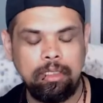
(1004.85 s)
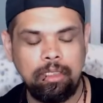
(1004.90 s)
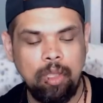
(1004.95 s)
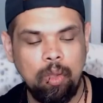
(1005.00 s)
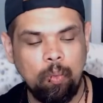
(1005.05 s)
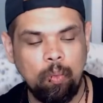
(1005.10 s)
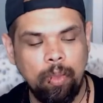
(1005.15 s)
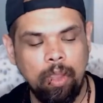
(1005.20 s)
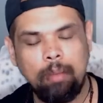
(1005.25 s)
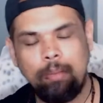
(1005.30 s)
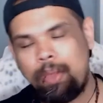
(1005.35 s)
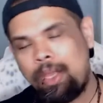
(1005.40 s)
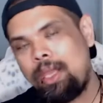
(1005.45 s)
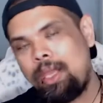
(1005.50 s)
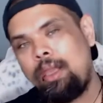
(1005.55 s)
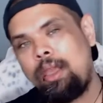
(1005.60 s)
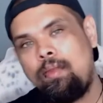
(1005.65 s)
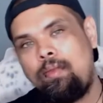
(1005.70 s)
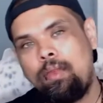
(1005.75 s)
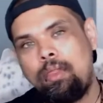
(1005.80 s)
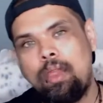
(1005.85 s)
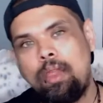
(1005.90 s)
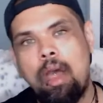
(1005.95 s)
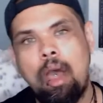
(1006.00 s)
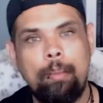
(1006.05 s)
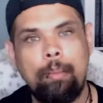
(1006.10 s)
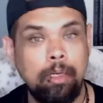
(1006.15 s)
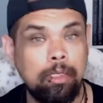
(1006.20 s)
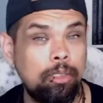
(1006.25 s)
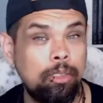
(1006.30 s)
So we are being given the
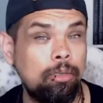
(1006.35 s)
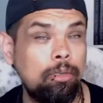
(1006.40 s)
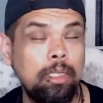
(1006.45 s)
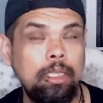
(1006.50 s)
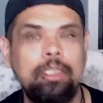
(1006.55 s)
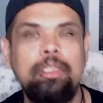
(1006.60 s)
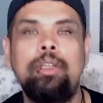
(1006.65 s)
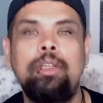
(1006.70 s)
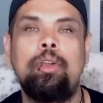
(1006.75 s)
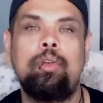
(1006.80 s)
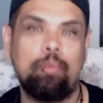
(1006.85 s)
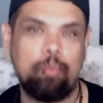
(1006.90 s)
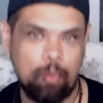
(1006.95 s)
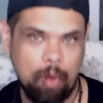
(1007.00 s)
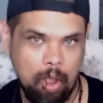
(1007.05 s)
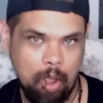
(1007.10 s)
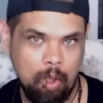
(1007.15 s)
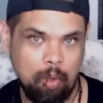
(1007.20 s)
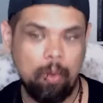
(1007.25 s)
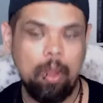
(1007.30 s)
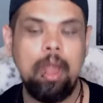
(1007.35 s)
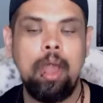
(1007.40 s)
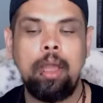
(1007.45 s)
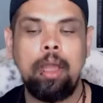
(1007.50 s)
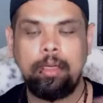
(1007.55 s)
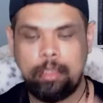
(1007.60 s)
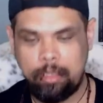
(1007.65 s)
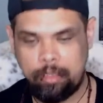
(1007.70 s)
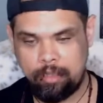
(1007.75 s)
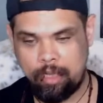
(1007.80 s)
opportunity to grow
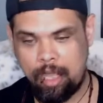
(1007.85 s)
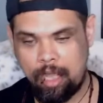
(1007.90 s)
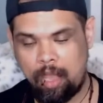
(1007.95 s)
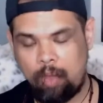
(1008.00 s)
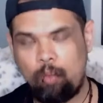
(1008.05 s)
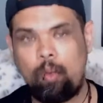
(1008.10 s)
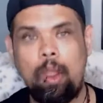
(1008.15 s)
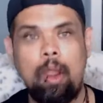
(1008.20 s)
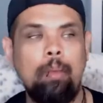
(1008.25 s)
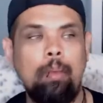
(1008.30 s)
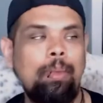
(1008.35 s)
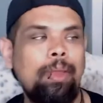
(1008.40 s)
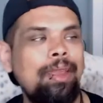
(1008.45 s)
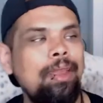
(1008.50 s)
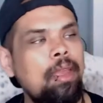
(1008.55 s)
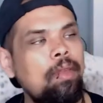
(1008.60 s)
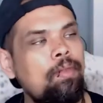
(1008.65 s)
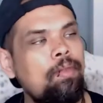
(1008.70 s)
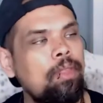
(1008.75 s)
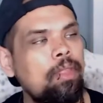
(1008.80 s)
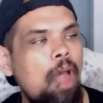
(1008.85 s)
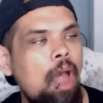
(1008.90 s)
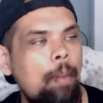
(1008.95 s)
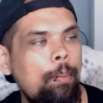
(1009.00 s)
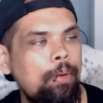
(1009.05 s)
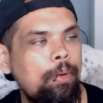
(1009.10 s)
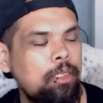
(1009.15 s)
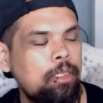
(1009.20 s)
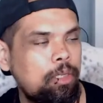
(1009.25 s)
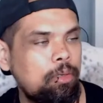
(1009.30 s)
today. We are being given the
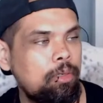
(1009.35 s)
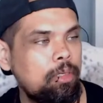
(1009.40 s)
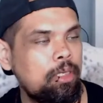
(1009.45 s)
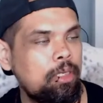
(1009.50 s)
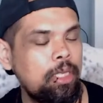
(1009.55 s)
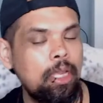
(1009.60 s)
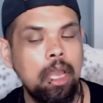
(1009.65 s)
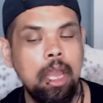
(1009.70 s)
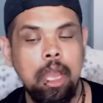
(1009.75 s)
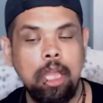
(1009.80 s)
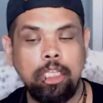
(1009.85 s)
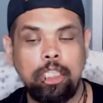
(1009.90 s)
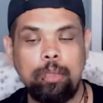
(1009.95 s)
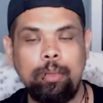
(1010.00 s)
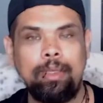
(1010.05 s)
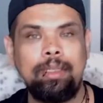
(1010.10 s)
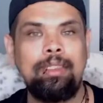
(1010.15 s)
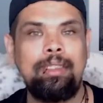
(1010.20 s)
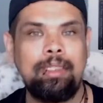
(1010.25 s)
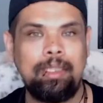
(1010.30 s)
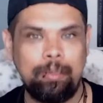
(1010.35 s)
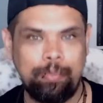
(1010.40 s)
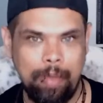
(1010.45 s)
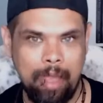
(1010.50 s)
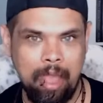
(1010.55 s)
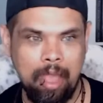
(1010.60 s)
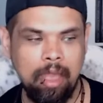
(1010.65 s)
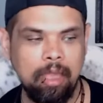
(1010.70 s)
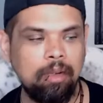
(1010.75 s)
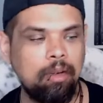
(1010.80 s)
opportunity to
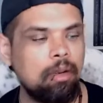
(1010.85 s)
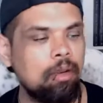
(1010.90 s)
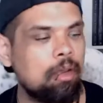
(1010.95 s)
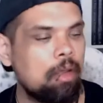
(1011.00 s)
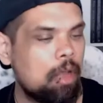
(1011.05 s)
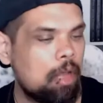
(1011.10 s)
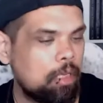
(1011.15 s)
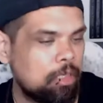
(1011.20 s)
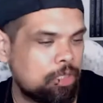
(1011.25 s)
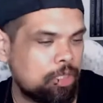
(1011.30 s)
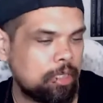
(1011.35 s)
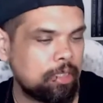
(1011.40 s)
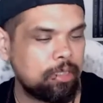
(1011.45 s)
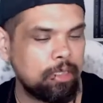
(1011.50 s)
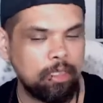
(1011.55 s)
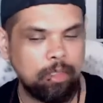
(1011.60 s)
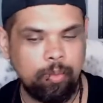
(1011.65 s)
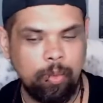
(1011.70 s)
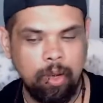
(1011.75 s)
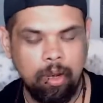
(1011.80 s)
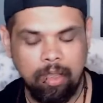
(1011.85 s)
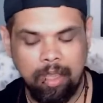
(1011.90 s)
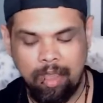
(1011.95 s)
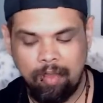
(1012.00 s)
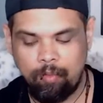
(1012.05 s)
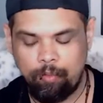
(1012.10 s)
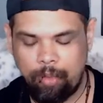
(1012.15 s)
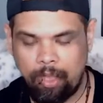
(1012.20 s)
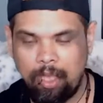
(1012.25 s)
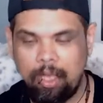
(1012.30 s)
expand our consciousness. We are
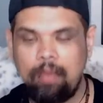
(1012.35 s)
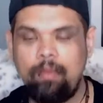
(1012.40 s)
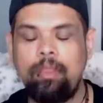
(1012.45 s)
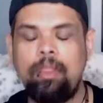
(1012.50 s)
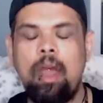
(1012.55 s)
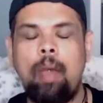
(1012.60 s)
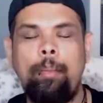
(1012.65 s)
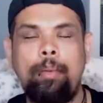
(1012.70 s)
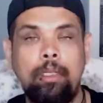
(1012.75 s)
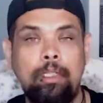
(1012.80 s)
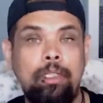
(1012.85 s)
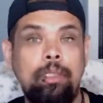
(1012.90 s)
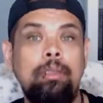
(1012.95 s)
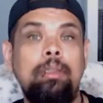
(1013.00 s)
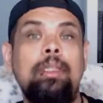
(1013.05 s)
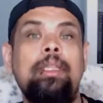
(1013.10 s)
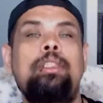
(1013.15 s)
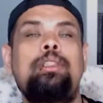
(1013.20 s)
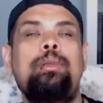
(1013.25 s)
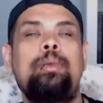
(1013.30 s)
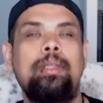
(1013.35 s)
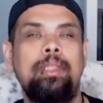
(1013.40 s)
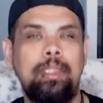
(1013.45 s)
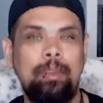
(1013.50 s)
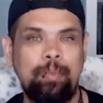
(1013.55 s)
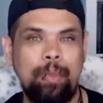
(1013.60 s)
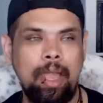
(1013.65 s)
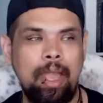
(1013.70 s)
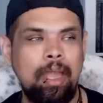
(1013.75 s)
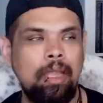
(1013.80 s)
being given the opportunity to
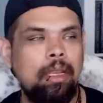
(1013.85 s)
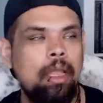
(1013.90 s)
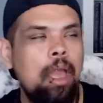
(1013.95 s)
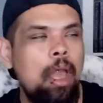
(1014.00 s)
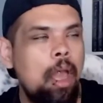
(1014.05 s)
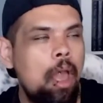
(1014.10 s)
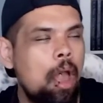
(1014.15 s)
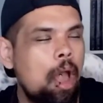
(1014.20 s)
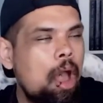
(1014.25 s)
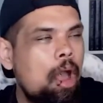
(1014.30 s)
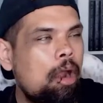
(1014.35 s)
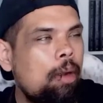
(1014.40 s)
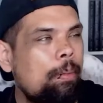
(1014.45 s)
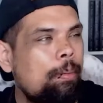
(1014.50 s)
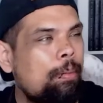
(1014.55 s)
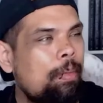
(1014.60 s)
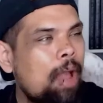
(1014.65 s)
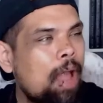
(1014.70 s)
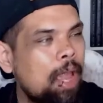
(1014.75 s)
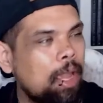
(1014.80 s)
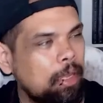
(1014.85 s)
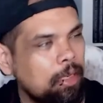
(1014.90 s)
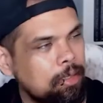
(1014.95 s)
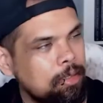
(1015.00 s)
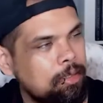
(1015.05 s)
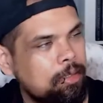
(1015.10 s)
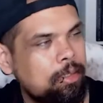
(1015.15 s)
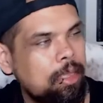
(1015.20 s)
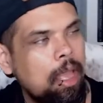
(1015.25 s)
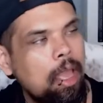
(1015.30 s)
expand our
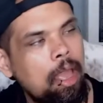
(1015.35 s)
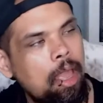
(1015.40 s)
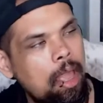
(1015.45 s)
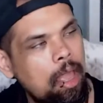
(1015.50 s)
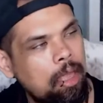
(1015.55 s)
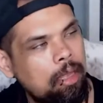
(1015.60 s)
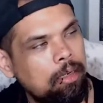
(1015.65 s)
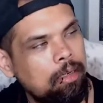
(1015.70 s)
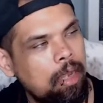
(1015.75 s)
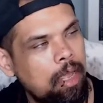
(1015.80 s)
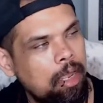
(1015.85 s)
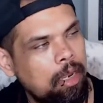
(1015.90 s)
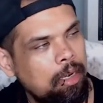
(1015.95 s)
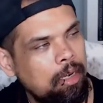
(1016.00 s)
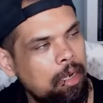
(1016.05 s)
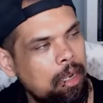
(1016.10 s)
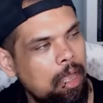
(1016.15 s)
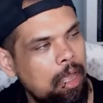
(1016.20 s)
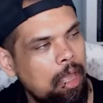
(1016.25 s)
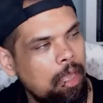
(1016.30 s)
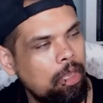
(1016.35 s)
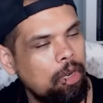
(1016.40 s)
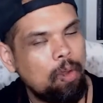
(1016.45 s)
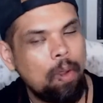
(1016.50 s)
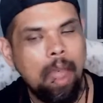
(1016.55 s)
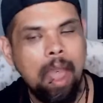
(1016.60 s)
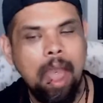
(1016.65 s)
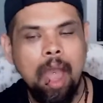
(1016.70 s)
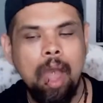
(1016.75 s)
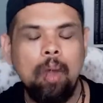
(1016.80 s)
mindset and
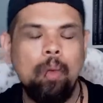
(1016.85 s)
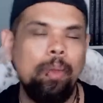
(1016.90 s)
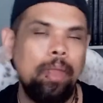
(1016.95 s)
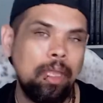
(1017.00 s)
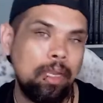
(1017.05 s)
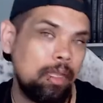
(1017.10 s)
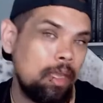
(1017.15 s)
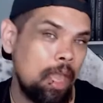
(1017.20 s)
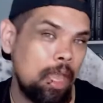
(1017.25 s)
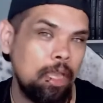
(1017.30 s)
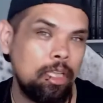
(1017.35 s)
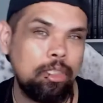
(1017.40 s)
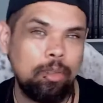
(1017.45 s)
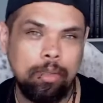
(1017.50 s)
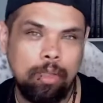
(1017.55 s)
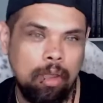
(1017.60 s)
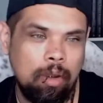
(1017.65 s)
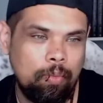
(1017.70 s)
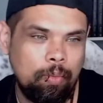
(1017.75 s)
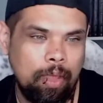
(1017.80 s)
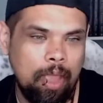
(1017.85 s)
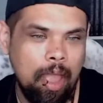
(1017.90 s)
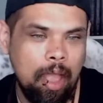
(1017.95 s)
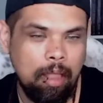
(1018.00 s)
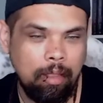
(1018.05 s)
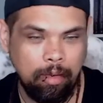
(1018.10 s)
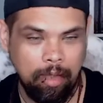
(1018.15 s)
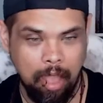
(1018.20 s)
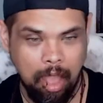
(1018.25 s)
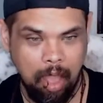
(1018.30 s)
how we engage with our
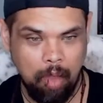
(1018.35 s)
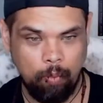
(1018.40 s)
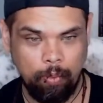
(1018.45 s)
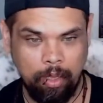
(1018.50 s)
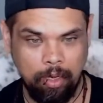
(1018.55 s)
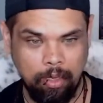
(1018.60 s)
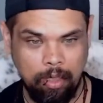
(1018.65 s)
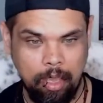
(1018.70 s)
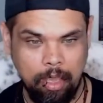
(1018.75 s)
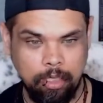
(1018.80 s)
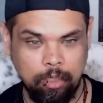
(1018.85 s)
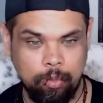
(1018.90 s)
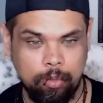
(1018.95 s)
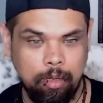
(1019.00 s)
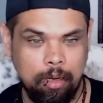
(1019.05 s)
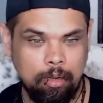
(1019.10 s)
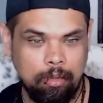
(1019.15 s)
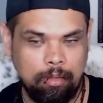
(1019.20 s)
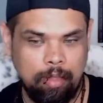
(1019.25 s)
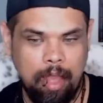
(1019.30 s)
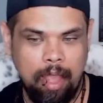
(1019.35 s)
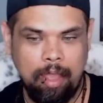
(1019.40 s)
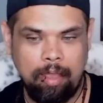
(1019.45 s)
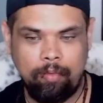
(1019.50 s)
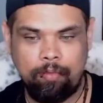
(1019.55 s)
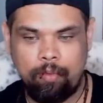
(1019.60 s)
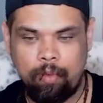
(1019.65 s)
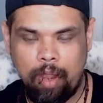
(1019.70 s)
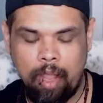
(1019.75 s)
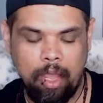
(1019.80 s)
reality, how we engage with our
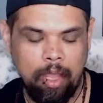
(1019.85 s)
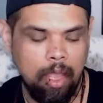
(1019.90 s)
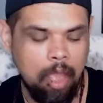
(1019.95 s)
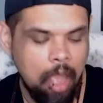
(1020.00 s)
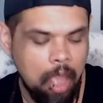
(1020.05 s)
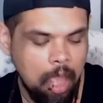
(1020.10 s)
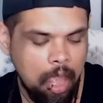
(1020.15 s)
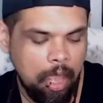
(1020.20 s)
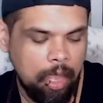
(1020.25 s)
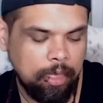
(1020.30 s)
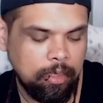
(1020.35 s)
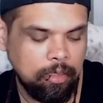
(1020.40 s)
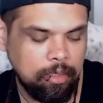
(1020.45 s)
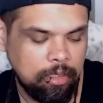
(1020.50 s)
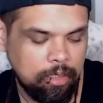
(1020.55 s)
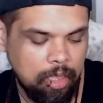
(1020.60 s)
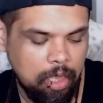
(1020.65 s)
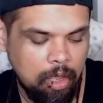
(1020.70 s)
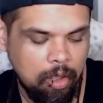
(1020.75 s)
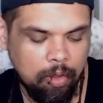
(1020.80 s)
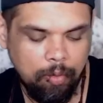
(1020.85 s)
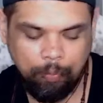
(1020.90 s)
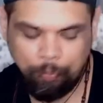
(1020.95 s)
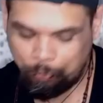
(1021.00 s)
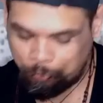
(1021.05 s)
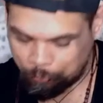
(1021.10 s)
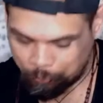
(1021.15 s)
life, right? And so